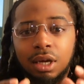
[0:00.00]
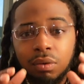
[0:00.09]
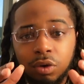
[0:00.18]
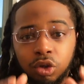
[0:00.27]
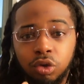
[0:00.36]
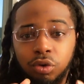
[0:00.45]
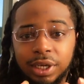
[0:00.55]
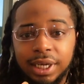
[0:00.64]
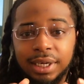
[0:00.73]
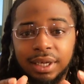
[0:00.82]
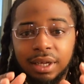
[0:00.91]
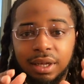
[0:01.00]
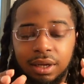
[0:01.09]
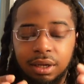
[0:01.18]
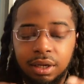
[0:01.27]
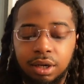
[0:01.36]
when you get
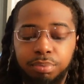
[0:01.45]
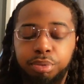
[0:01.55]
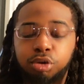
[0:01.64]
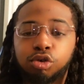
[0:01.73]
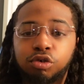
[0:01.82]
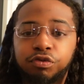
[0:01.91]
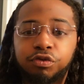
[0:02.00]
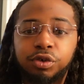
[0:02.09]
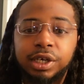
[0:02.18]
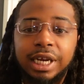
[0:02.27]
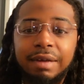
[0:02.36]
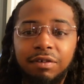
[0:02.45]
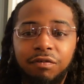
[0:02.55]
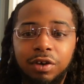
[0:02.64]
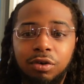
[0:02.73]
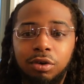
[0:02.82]
approved for a Navy
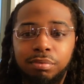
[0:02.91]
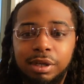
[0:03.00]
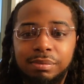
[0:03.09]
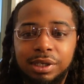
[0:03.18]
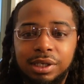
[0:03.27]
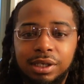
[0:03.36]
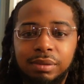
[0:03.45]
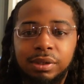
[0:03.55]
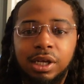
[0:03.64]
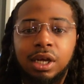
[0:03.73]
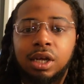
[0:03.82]
Federal membership,